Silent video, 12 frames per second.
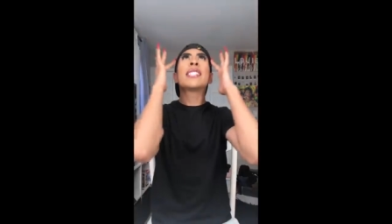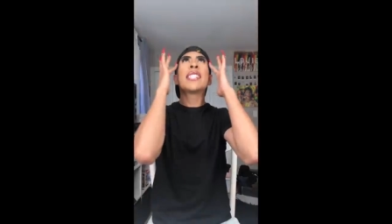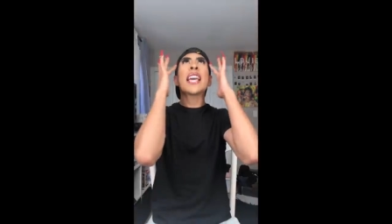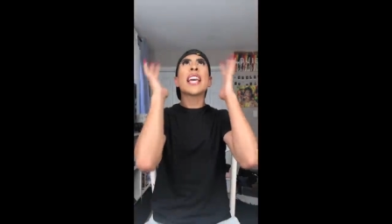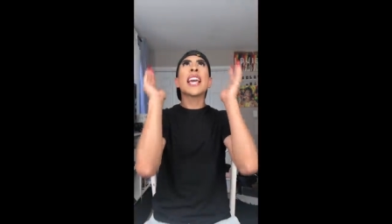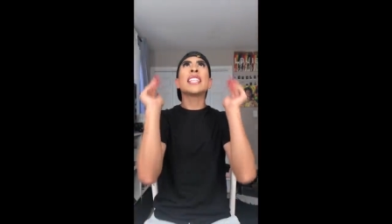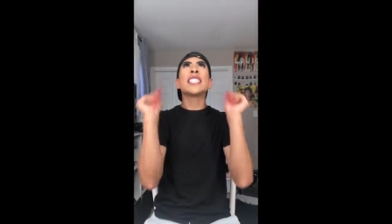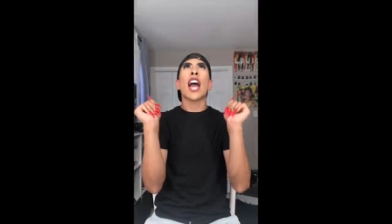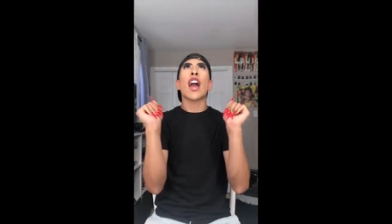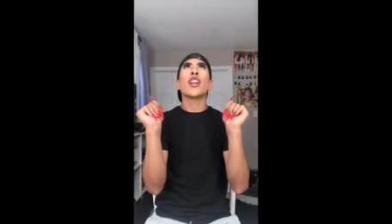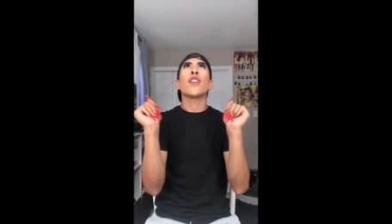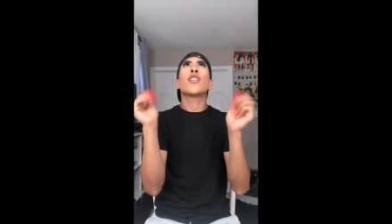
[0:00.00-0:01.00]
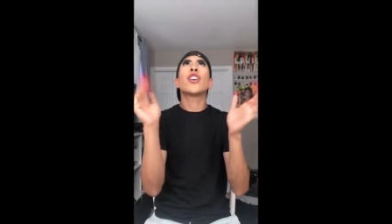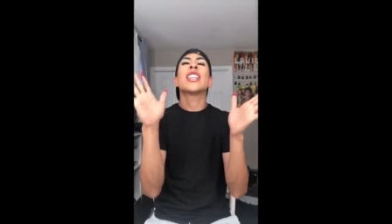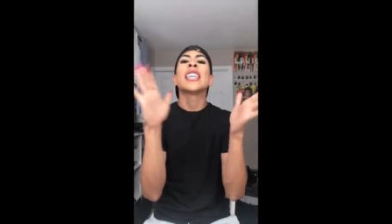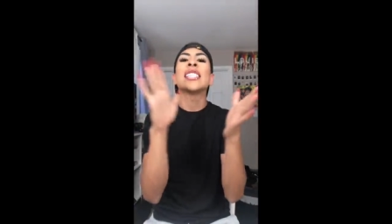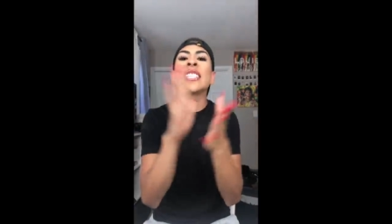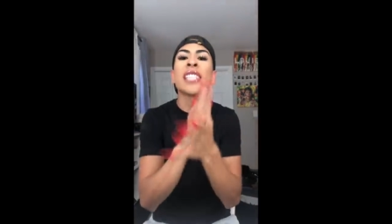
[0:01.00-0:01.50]
sick and tired of
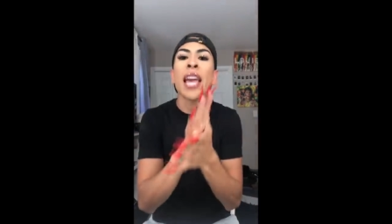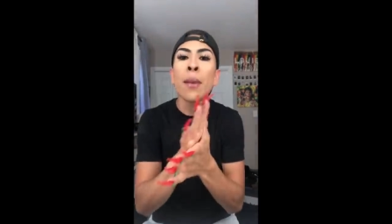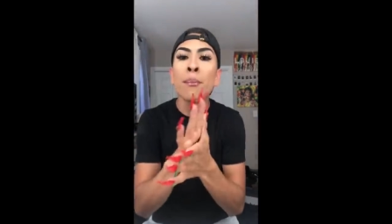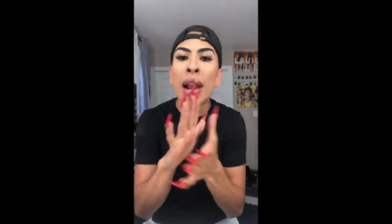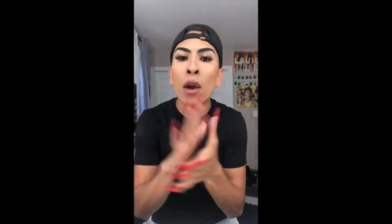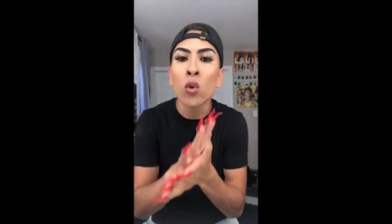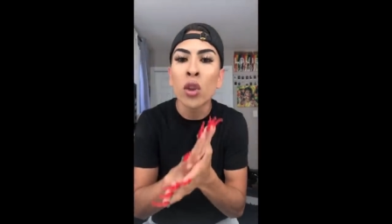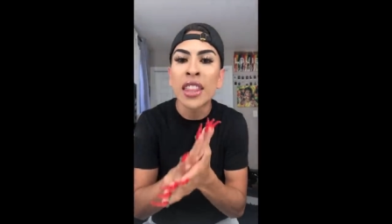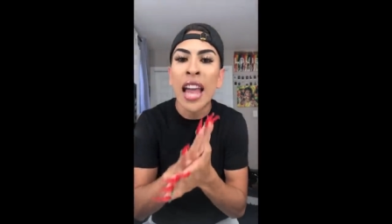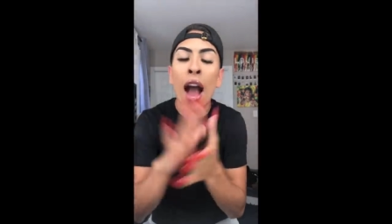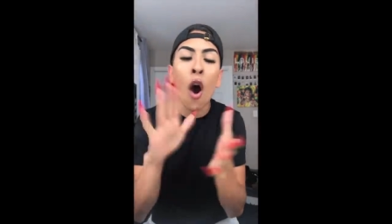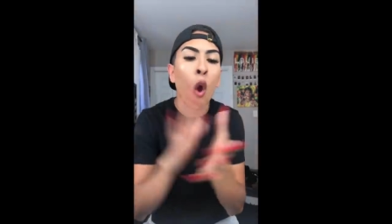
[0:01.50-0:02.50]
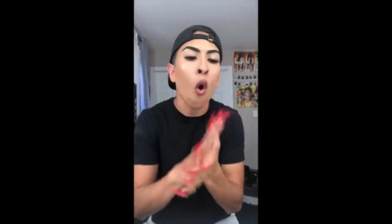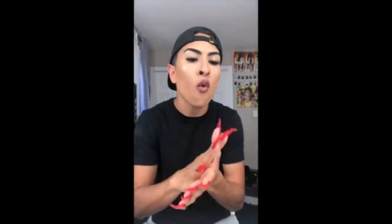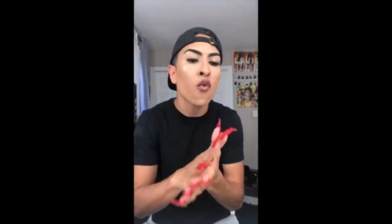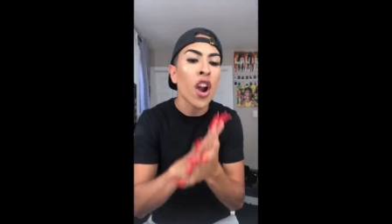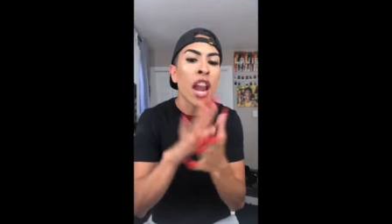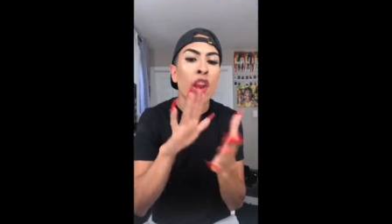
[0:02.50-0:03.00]
hearing the same pregunta
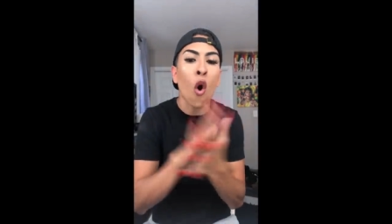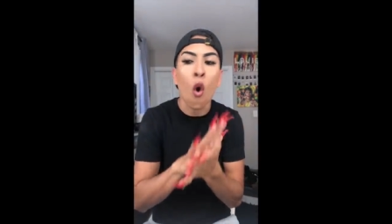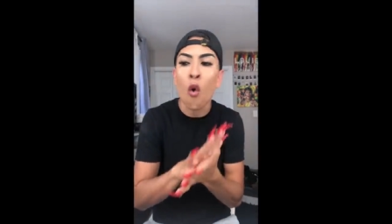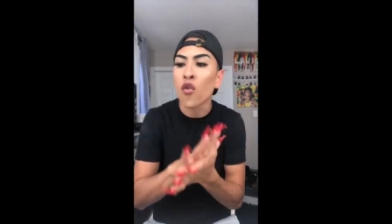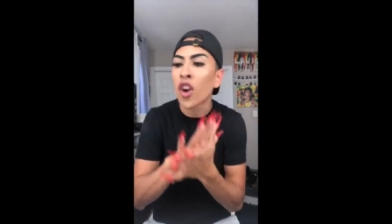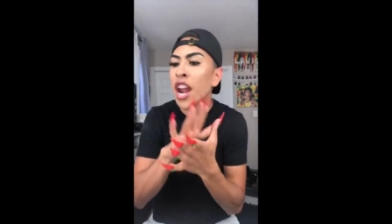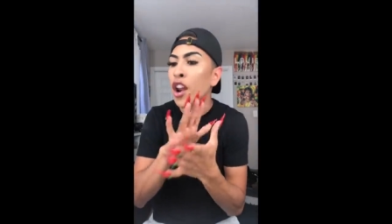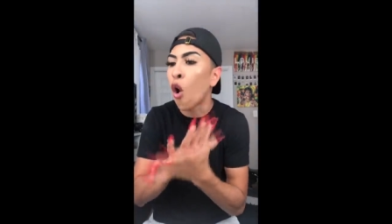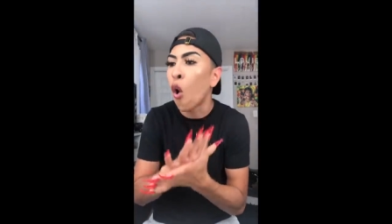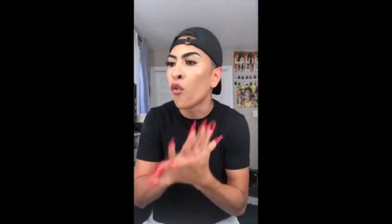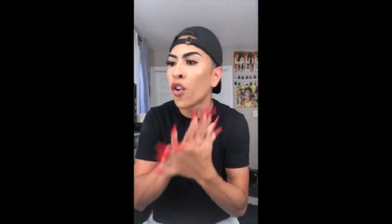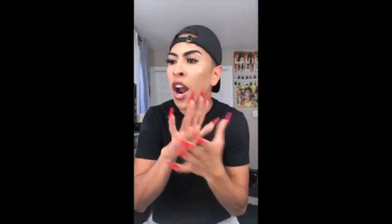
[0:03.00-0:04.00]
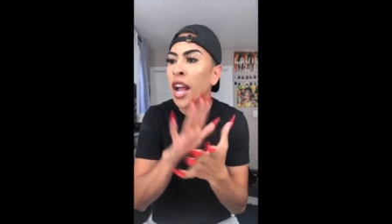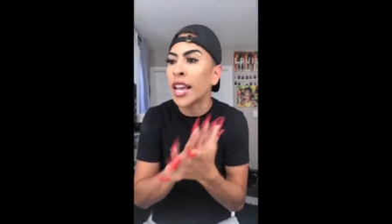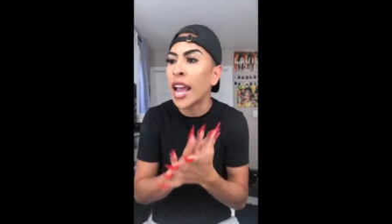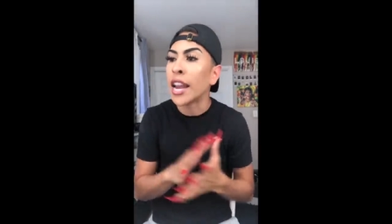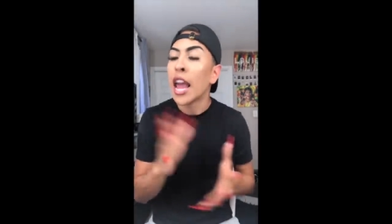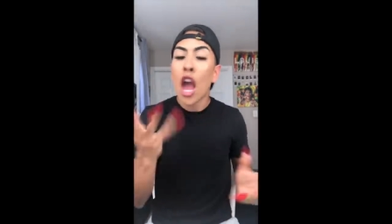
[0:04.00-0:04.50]
over and over and over
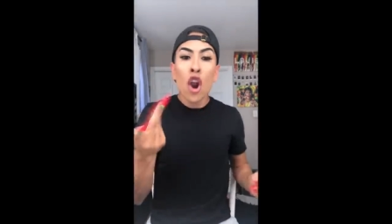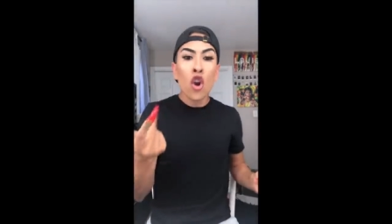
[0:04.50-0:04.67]
again.